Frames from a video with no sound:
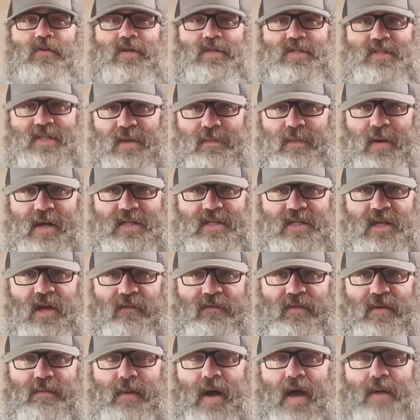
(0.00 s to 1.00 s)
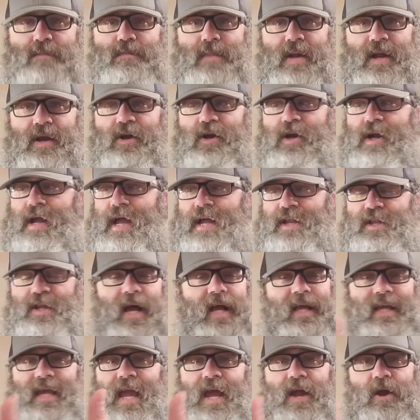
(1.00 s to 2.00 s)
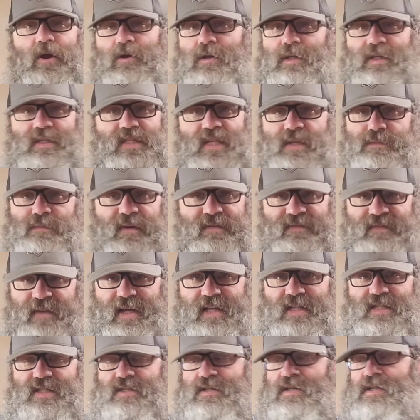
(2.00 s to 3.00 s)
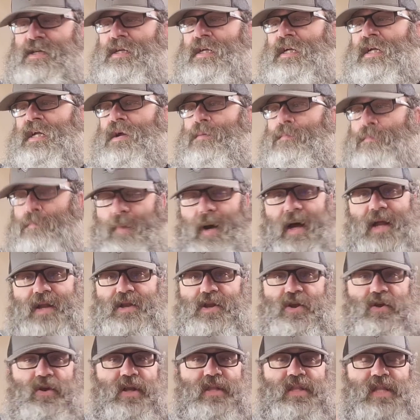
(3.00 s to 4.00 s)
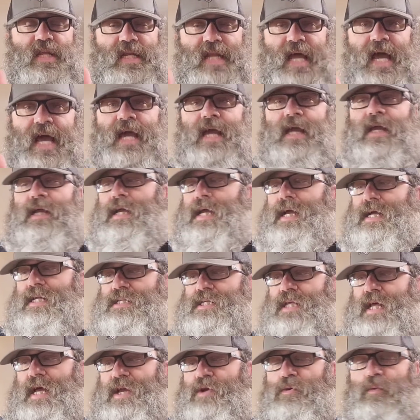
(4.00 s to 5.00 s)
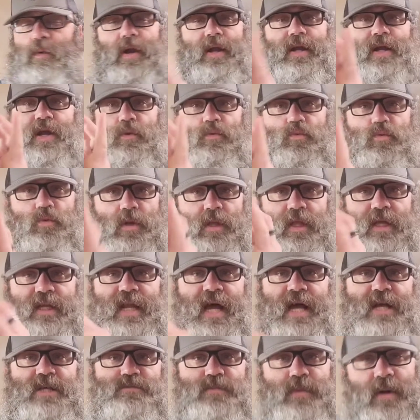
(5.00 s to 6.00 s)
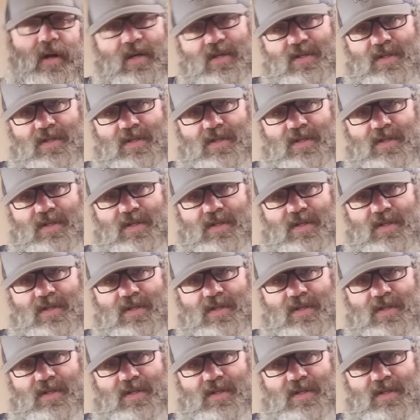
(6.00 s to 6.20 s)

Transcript: and see myself in my mirror, and I can't hardly see my face. But during the day, it's like wearing a really nice pair of